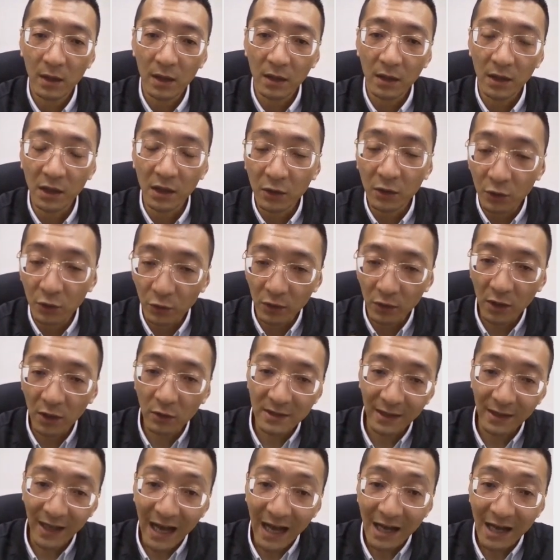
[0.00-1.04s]
into
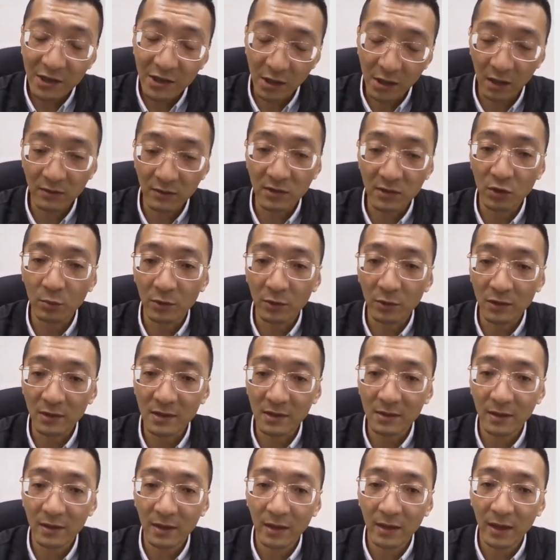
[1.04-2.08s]
those large
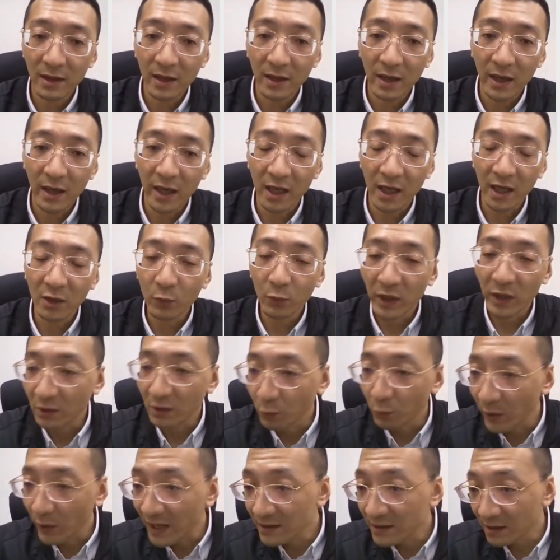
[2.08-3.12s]
consumers, and we
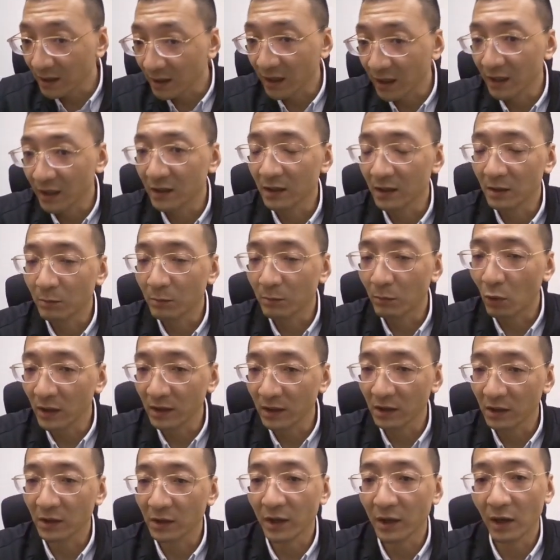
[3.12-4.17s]
investigate in more
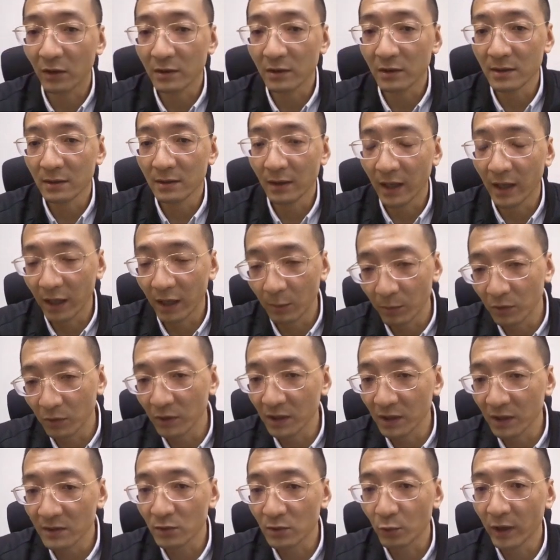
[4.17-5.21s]
details, like
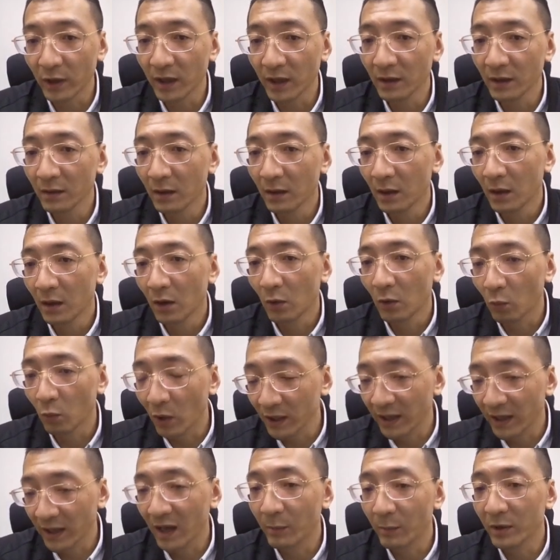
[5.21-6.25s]
building 3,
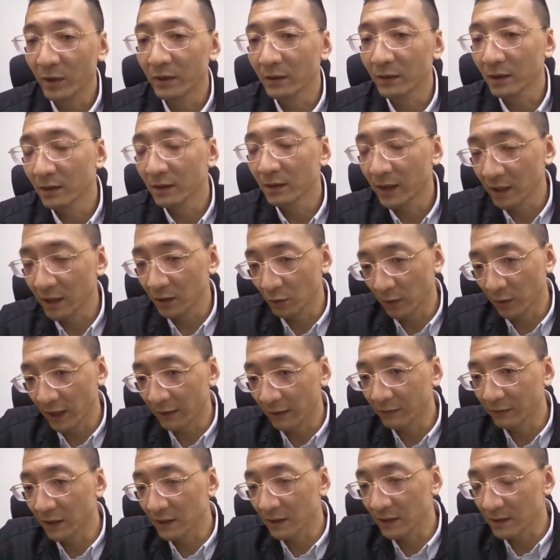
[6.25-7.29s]
what happened that you
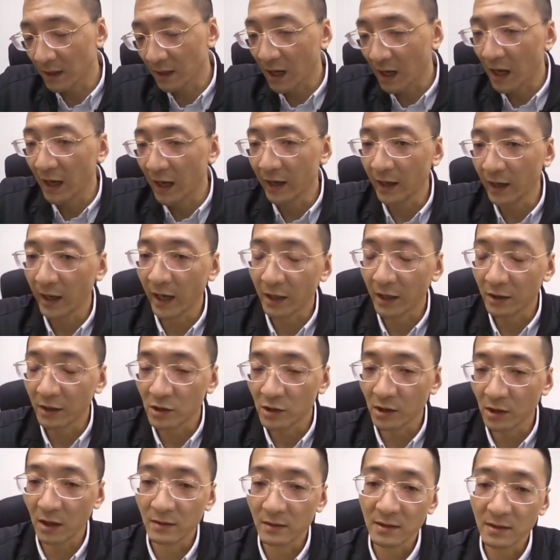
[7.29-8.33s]
have this high
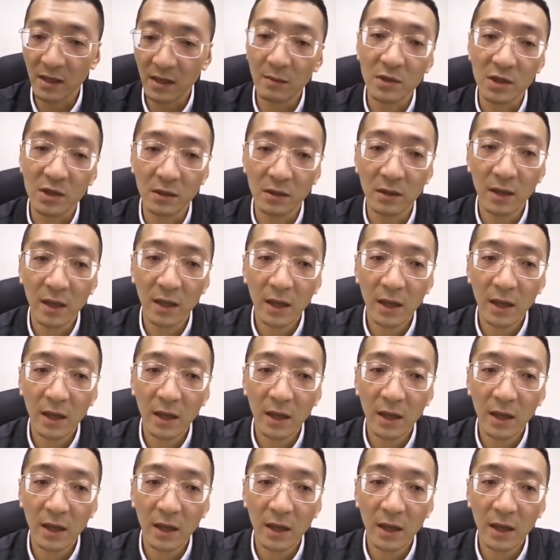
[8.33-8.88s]
energy consumption?